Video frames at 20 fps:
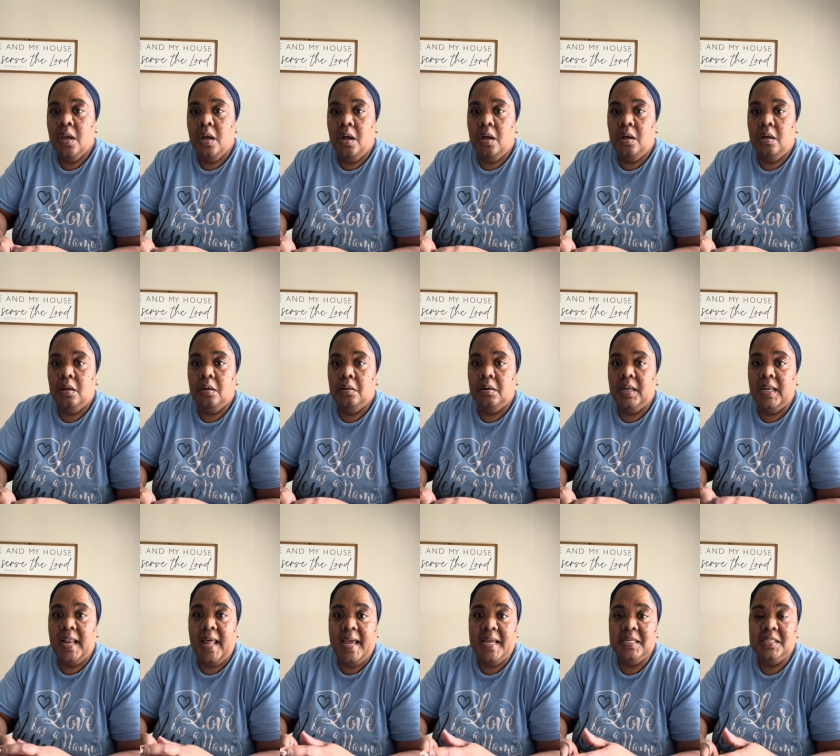
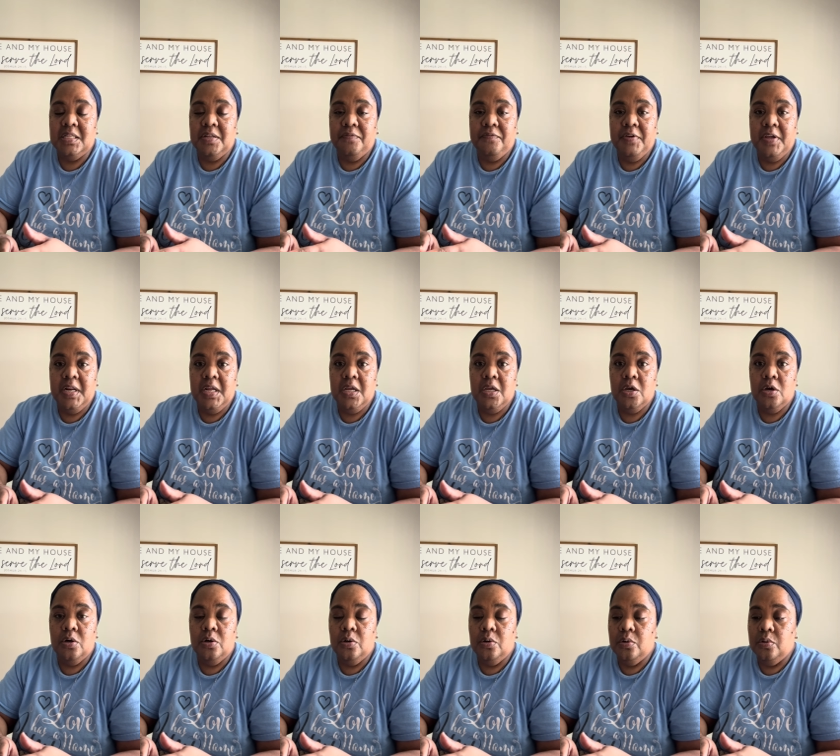like the
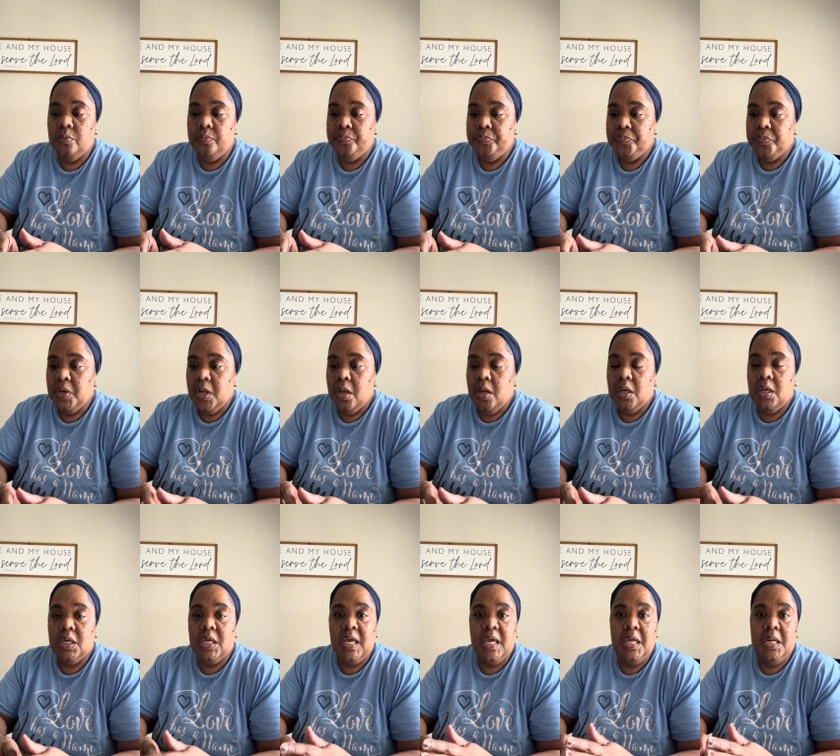video,
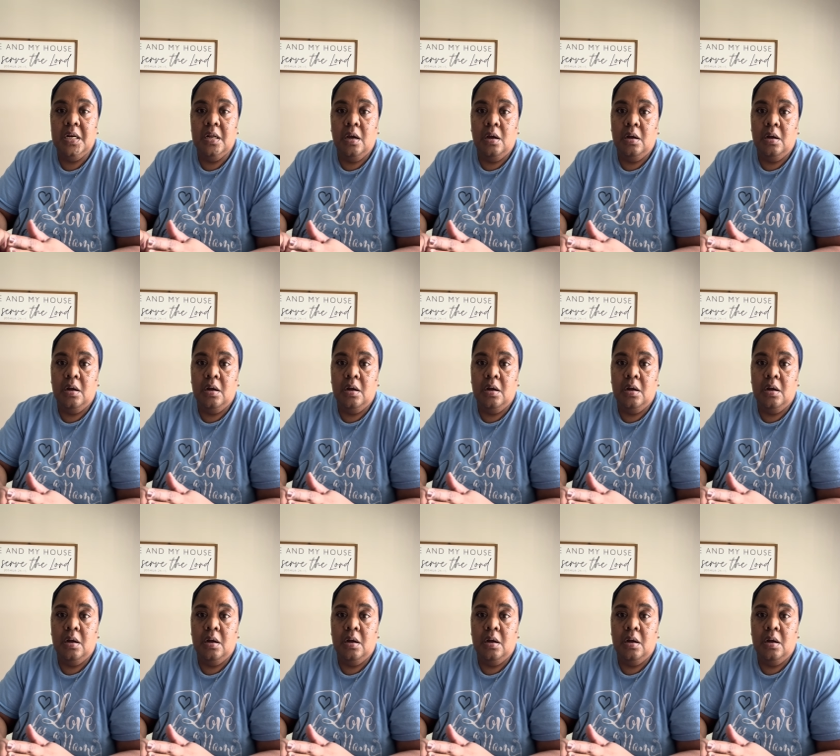get